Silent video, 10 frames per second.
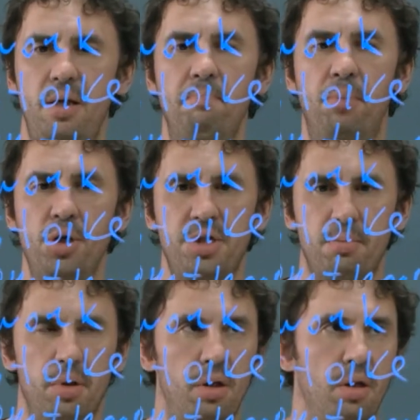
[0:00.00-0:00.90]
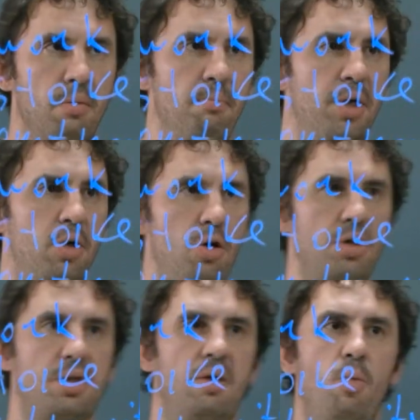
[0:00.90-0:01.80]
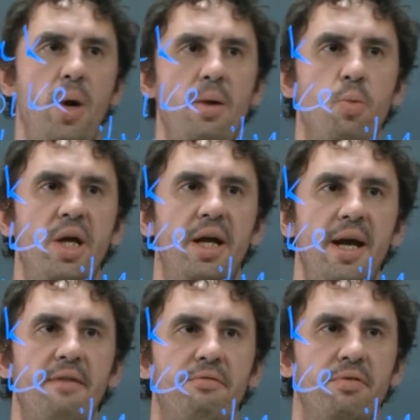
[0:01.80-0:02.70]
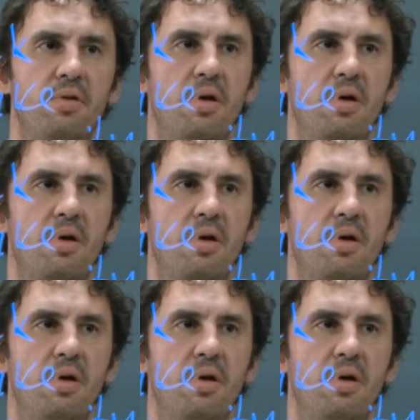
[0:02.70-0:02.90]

impossible, because when we have